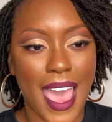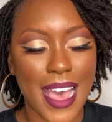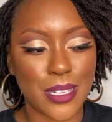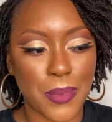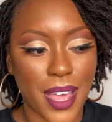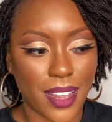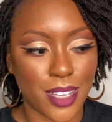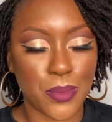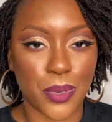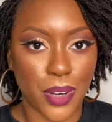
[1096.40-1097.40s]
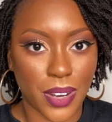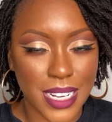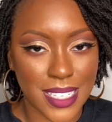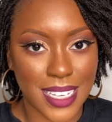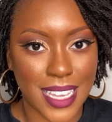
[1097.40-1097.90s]
as my locks
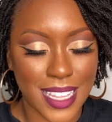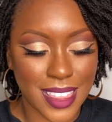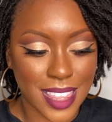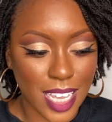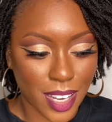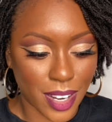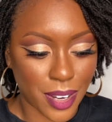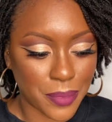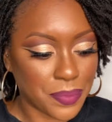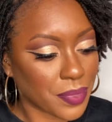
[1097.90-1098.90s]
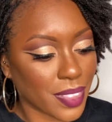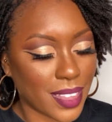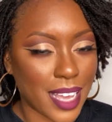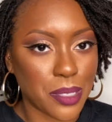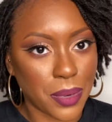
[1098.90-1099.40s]
progress and get thicker,
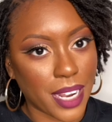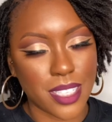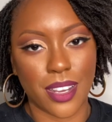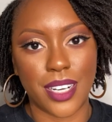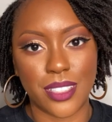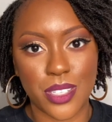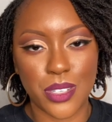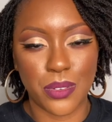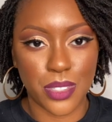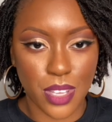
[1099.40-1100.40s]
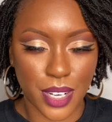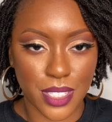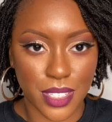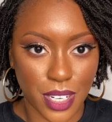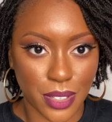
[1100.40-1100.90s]
that's when I start
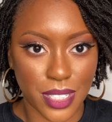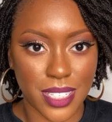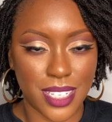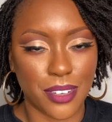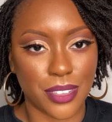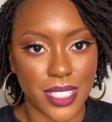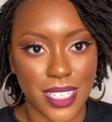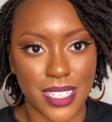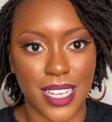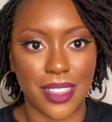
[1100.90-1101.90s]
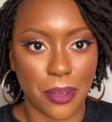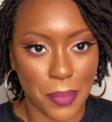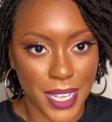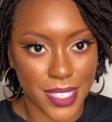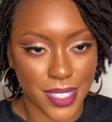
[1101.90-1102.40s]
to notice differences in the
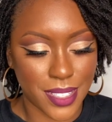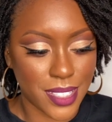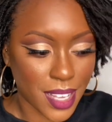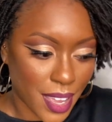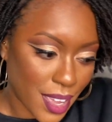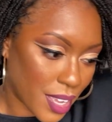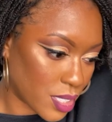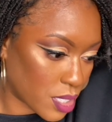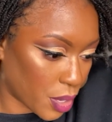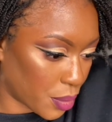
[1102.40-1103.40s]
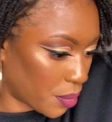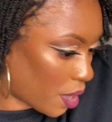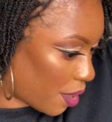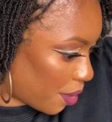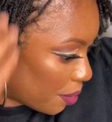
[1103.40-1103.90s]
bases.
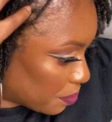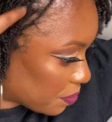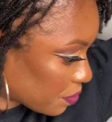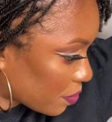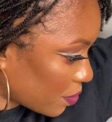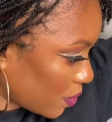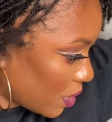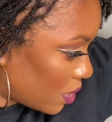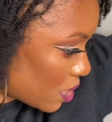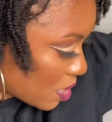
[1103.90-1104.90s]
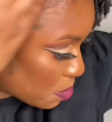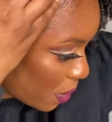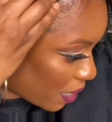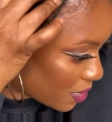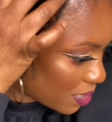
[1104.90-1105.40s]
So just
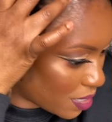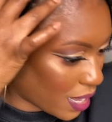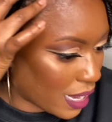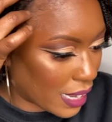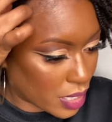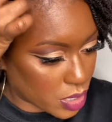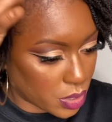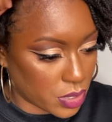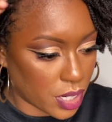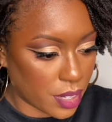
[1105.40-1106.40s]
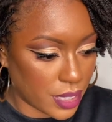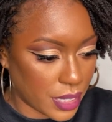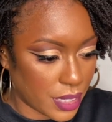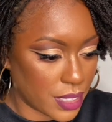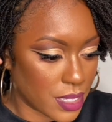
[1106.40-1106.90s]
paying attention to that. Like I showed y'all
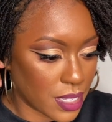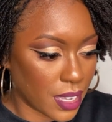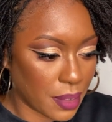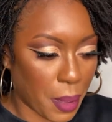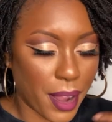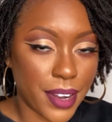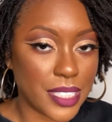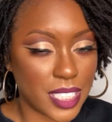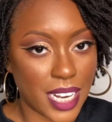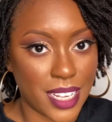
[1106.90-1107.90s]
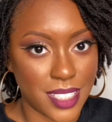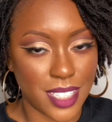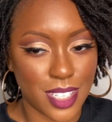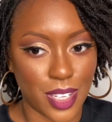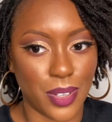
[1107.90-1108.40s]
these, my hair is
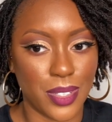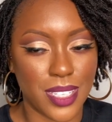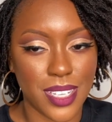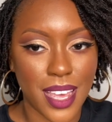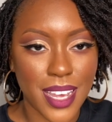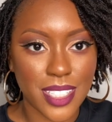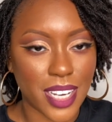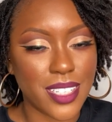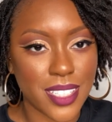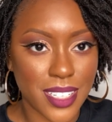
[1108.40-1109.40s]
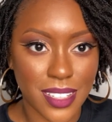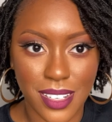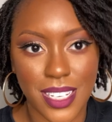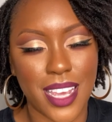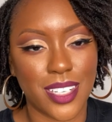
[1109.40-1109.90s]
changing, so it's changing in the
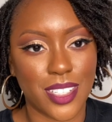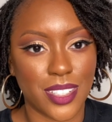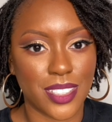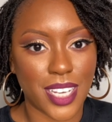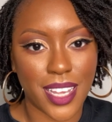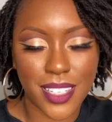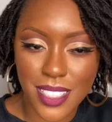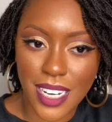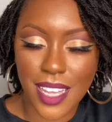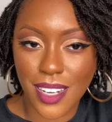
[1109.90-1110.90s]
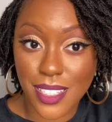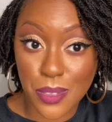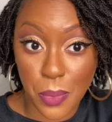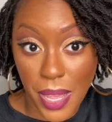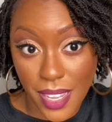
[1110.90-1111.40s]
texture, changing in its
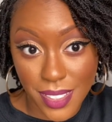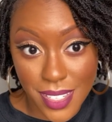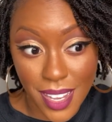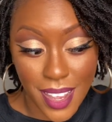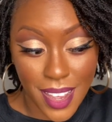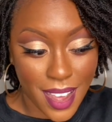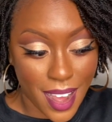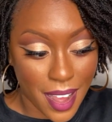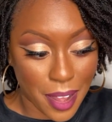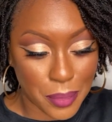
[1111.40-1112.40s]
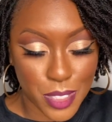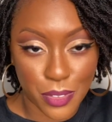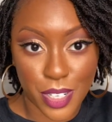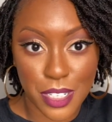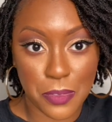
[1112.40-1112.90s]
weight, as
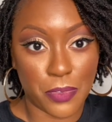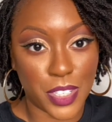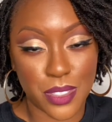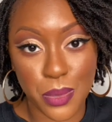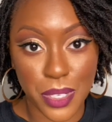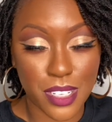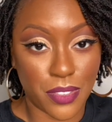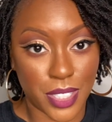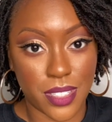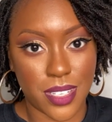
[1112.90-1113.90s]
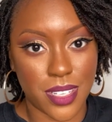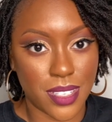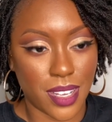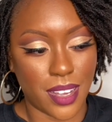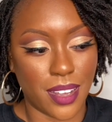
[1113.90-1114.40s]
far as twists
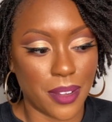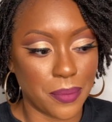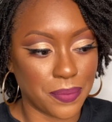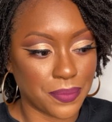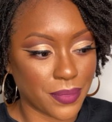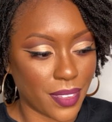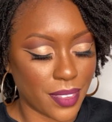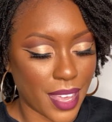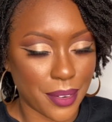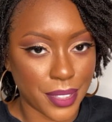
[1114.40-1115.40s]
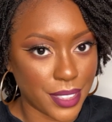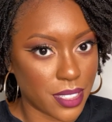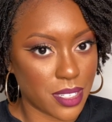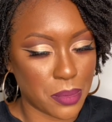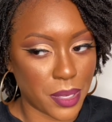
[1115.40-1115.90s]
versus I really
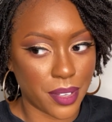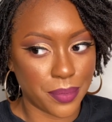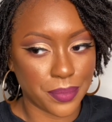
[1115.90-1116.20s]
just spit